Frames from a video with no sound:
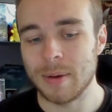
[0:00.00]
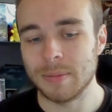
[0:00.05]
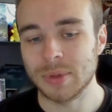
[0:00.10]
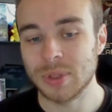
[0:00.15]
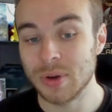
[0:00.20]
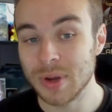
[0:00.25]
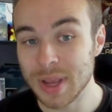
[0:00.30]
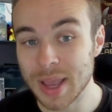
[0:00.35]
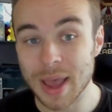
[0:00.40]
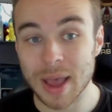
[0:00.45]

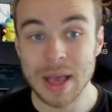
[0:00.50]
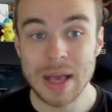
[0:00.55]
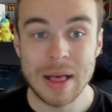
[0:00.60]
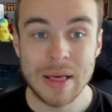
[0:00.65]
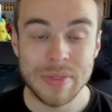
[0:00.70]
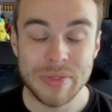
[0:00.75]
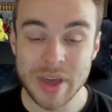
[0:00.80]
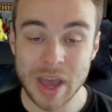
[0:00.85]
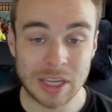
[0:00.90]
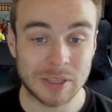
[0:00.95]
So yeah,
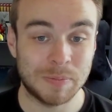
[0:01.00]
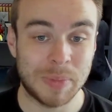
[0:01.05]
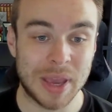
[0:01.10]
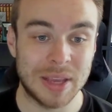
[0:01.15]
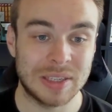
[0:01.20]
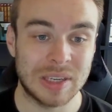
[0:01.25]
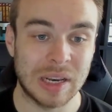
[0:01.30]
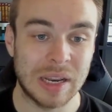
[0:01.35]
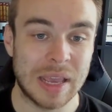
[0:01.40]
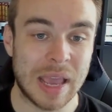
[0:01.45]
that's
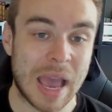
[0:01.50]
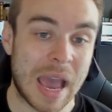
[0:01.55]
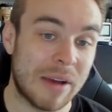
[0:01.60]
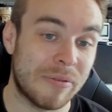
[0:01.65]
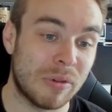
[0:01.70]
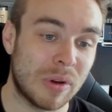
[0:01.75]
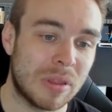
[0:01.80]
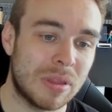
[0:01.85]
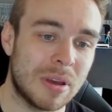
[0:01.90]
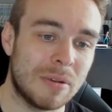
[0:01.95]
basically
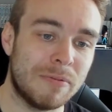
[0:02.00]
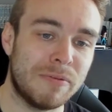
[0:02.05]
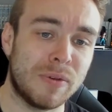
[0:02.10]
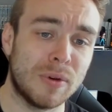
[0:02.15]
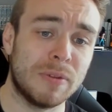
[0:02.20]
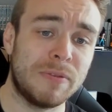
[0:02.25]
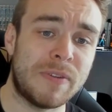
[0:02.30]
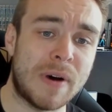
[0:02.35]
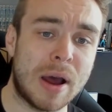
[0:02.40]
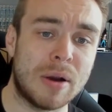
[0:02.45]
everything for
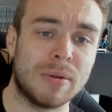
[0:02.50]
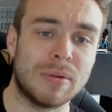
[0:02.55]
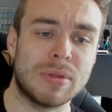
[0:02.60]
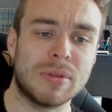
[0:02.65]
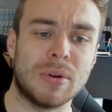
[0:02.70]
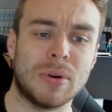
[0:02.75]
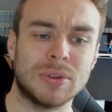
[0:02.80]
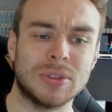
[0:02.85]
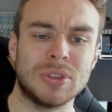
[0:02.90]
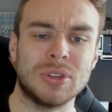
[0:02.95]
the final
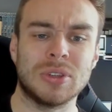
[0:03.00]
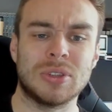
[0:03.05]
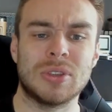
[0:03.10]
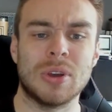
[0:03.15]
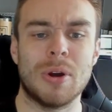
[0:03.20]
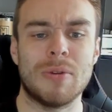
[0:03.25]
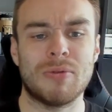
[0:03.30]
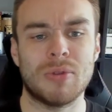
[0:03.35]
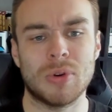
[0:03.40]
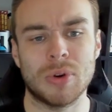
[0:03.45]
thoughts and just
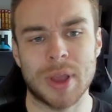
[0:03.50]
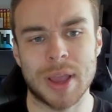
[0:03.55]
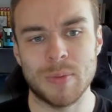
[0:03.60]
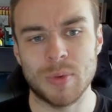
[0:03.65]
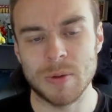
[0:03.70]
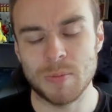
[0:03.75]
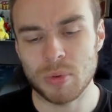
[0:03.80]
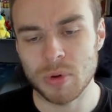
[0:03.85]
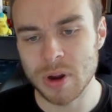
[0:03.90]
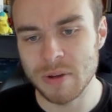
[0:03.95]
the overall game
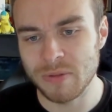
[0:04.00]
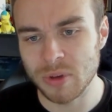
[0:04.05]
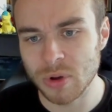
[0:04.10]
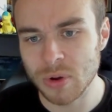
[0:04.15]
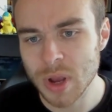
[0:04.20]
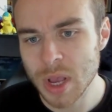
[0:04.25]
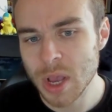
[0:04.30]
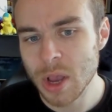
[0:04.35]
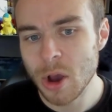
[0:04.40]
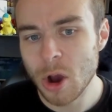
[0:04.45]
week
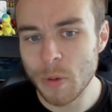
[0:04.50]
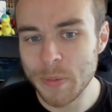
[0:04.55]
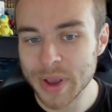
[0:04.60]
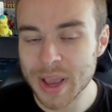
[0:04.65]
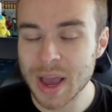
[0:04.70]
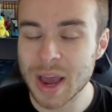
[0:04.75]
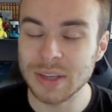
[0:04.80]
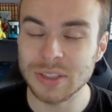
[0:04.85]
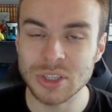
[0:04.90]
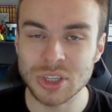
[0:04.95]
preview. Hope you
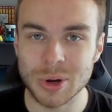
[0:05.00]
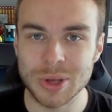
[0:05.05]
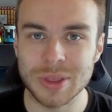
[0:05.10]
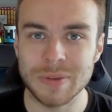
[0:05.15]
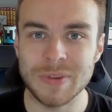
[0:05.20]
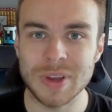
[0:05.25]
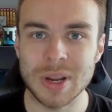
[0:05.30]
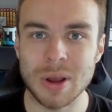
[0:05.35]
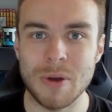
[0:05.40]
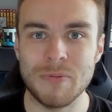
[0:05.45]
guys enjoyed the
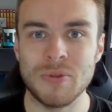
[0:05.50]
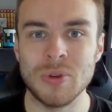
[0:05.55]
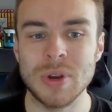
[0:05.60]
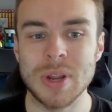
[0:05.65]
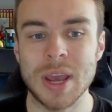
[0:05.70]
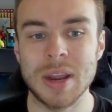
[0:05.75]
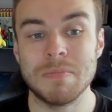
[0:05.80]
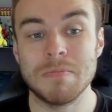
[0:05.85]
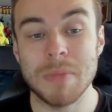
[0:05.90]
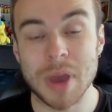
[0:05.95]
video. If you
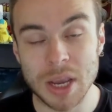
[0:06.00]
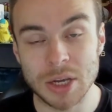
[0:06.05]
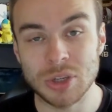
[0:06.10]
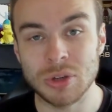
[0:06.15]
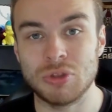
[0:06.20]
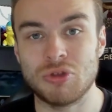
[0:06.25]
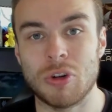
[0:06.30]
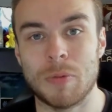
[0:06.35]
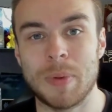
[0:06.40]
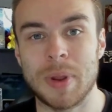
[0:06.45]
did, make sure
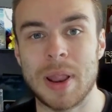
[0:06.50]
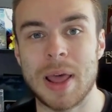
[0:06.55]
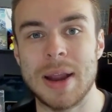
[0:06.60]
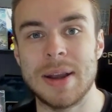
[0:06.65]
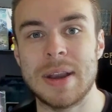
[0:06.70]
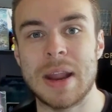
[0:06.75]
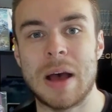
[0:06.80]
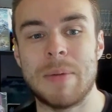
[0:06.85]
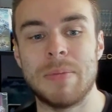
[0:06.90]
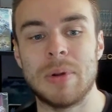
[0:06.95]
to drop a
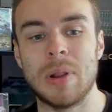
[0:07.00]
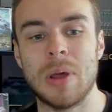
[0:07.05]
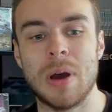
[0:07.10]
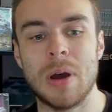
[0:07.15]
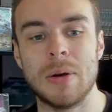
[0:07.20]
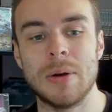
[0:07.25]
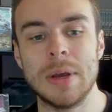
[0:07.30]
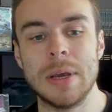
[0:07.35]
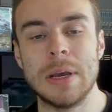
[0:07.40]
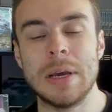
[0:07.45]
like down
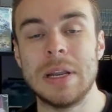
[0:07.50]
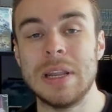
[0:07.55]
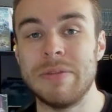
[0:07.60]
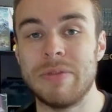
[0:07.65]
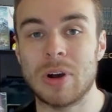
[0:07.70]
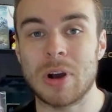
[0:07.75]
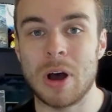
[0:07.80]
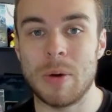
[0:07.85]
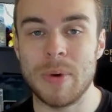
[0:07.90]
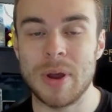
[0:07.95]
below. Leave
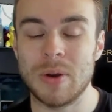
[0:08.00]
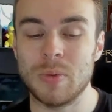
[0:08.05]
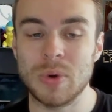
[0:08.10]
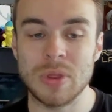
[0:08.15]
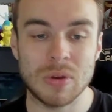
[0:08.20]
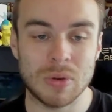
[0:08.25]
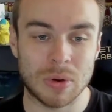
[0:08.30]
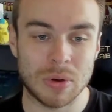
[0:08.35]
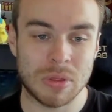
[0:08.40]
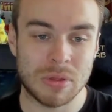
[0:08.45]
a comment
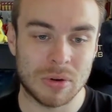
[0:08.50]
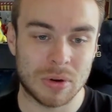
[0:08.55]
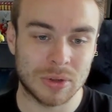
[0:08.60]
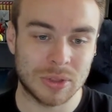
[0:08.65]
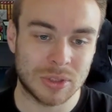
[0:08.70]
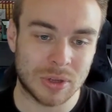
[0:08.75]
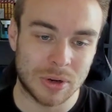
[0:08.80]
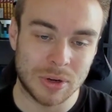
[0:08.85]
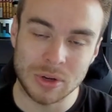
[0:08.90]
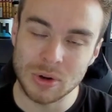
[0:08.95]
with your
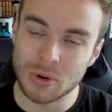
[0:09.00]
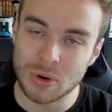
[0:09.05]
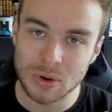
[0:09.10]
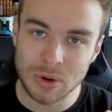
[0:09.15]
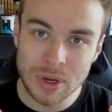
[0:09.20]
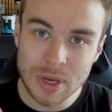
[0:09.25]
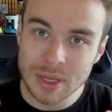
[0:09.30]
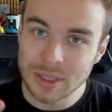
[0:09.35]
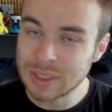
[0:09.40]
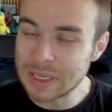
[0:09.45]
thoughts on
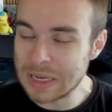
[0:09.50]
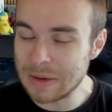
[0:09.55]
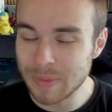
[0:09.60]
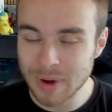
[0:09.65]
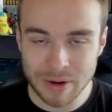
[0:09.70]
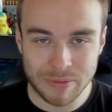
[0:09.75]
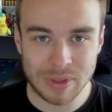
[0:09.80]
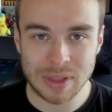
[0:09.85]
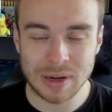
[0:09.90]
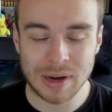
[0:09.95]
your team
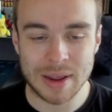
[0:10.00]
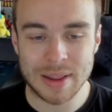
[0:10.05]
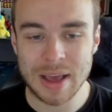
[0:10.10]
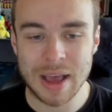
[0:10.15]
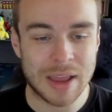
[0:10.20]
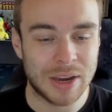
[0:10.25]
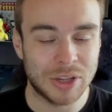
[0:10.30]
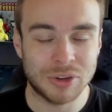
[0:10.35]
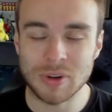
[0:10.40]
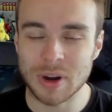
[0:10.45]
and everything like
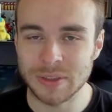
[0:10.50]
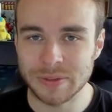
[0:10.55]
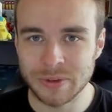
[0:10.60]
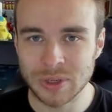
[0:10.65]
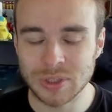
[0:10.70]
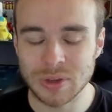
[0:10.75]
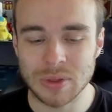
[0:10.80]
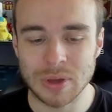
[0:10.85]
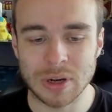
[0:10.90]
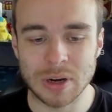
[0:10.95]
that. Any
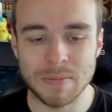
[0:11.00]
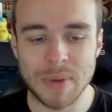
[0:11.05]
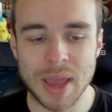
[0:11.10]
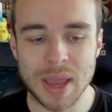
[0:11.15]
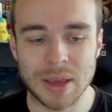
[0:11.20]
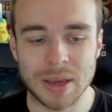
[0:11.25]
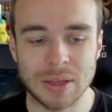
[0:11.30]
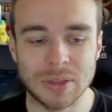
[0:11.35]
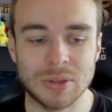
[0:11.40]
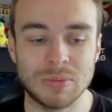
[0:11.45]
transfers you're thinking of
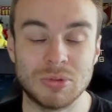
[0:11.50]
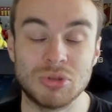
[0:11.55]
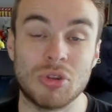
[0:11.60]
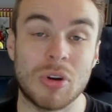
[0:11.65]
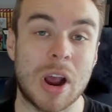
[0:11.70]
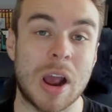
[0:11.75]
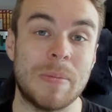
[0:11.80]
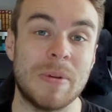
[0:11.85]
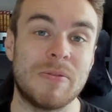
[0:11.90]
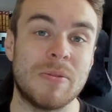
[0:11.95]
making.
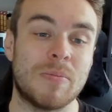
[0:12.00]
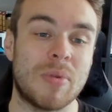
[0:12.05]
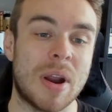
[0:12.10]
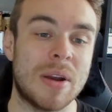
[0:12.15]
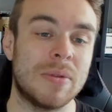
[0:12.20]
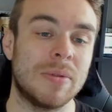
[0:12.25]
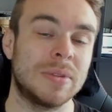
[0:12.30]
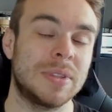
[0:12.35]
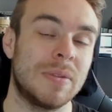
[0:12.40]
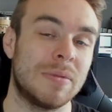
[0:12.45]
Subscribe if you're
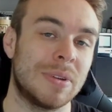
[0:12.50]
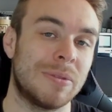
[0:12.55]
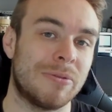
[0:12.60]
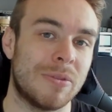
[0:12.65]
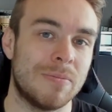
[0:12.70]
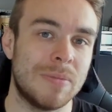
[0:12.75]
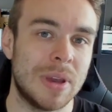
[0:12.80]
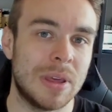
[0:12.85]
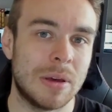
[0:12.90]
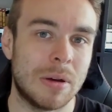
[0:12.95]
brand new. It's everything
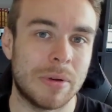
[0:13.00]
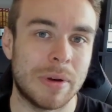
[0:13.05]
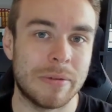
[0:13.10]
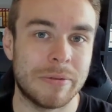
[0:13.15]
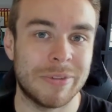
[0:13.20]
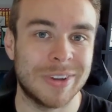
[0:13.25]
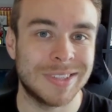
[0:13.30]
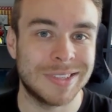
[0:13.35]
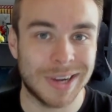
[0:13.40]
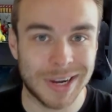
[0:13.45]
from me, though. Have
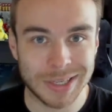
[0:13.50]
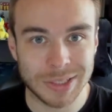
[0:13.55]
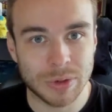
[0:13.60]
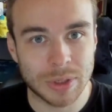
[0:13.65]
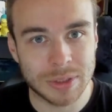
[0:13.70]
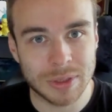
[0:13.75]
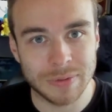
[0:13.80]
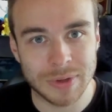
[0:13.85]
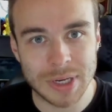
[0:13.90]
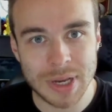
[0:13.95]
a fantastic
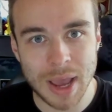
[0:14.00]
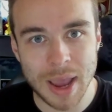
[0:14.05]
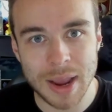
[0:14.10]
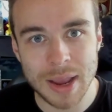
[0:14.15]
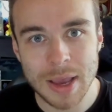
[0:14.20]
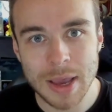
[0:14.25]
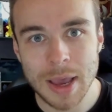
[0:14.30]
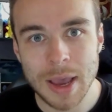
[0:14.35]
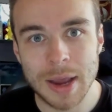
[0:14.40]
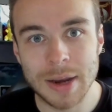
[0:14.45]
rest of your
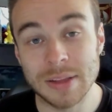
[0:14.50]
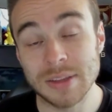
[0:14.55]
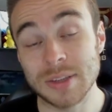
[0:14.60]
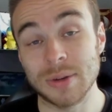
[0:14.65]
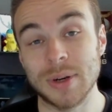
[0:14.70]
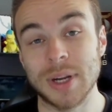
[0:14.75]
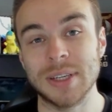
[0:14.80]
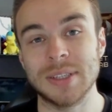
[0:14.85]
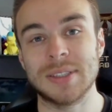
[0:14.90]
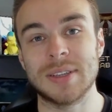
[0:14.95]
day. And
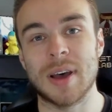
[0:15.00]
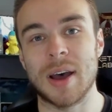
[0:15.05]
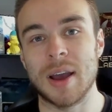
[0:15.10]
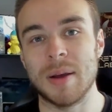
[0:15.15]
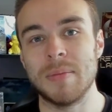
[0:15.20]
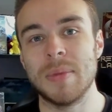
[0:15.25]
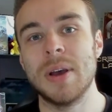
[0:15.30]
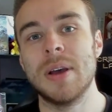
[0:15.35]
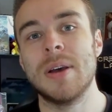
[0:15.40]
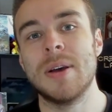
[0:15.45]
until next
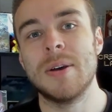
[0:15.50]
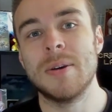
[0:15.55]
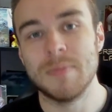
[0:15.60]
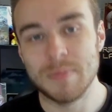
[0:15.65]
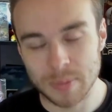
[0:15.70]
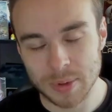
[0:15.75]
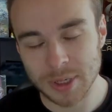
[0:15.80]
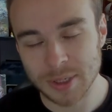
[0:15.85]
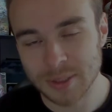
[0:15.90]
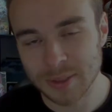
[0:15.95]
time,
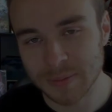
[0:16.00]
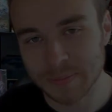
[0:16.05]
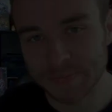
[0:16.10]
peace.